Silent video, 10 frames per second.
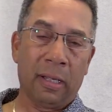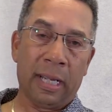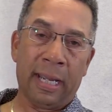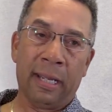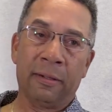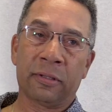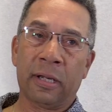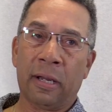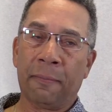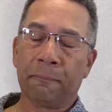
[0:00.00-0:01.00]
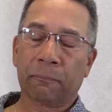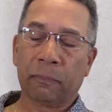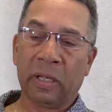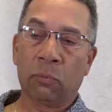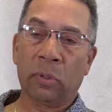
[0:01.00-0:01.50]
And um,
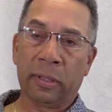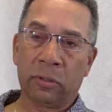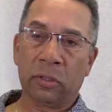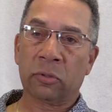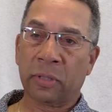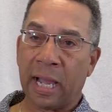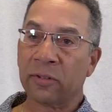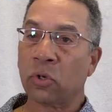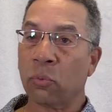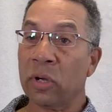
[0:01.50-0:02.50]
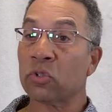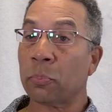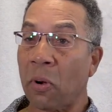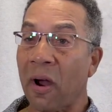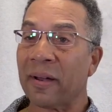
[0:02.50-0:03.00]
it really took some guys' careers
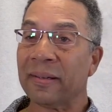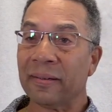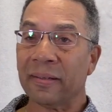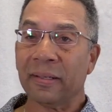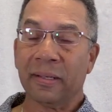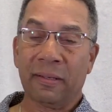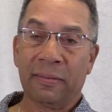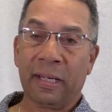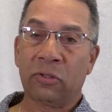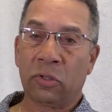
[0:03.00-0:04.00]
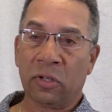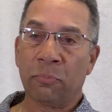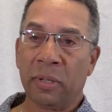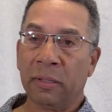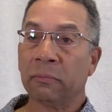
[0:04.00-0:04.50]
apart that should
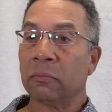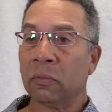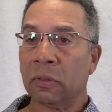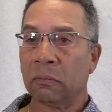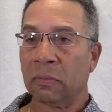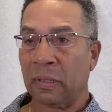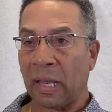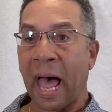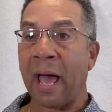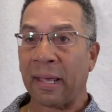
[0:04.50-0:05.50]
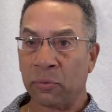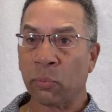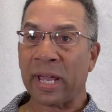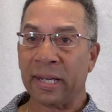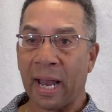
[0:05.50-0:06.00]
have been high,
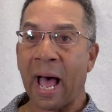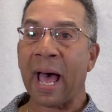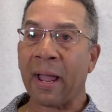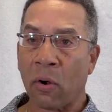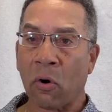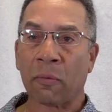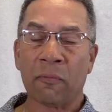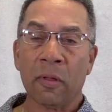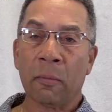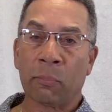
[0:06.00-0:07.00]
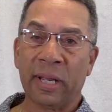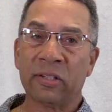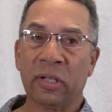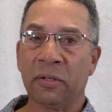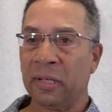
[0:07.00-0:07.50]
rated high or
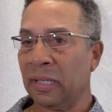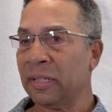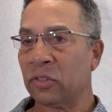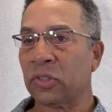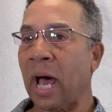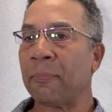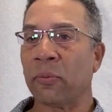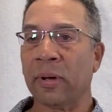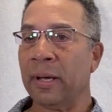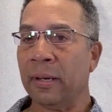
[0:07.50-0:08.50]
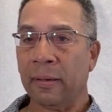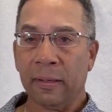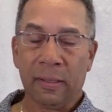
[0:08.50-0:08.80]
placed in at least the top three.